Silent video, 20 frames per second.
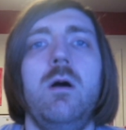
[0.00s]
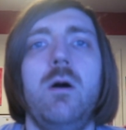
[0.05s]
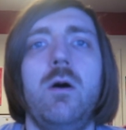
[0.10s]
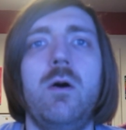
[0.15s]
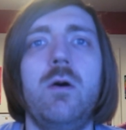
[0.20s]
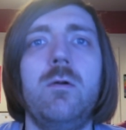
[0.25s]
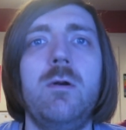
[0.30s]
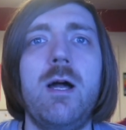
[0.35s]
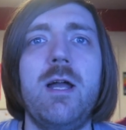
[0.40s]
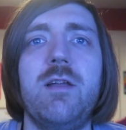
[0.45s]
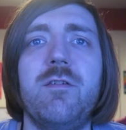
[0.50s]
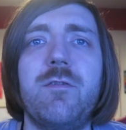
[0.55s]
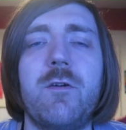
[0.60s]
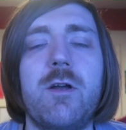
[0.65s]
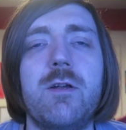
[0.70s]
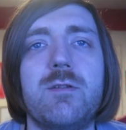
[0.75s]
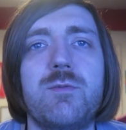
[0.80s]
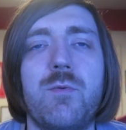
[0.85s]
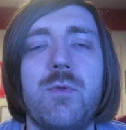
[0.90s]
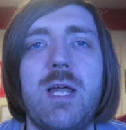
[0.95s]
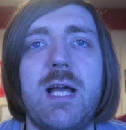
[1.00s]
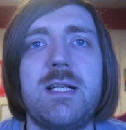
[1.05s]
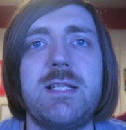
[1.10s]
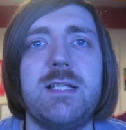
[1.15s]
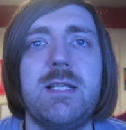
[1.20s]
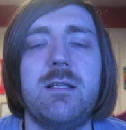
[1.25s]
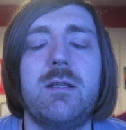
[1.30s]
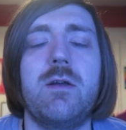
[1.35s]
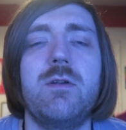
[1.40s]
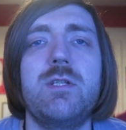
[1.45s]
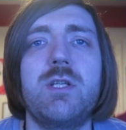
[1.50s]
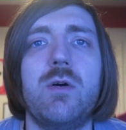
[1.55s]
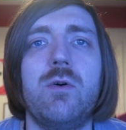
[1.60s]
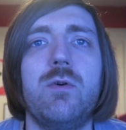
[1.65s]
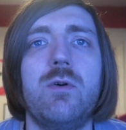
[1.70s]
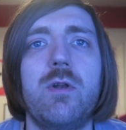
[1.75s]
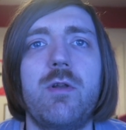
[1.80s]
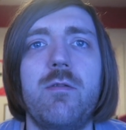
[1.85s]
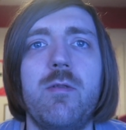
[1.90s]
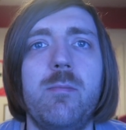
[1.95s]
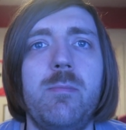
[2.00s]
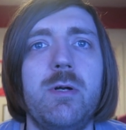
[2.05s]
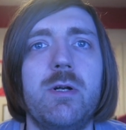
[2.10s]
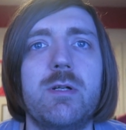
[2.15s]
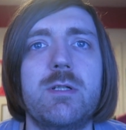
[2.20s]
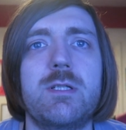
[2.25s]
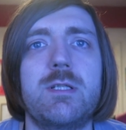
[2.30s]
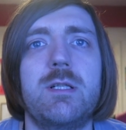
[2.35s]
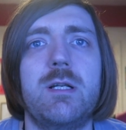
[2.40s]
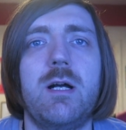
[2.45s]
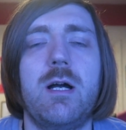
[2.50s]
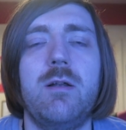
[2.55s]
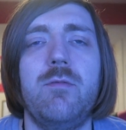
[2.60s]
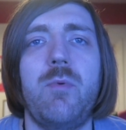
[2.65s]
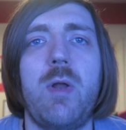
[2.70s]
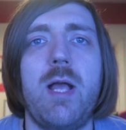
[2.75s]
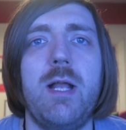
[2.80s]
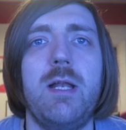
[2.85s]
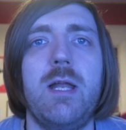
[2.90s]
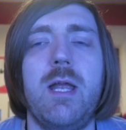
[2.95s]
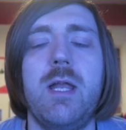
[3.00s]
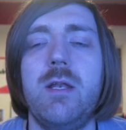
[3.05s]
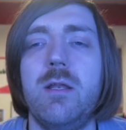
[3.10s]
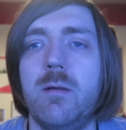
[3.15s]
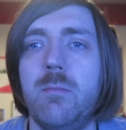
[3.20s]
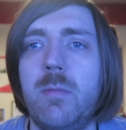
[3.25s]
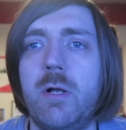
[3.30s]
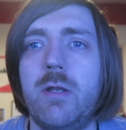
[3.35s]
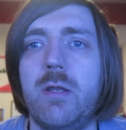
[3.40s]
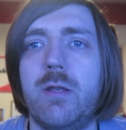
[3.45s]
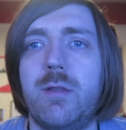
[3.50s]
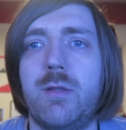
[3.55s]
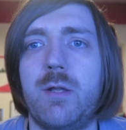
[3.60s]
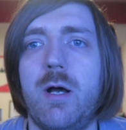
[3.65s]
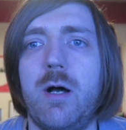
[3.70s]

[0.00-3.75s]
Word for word: Alrighty folks, well that's it. Those are all of the books that I read in the month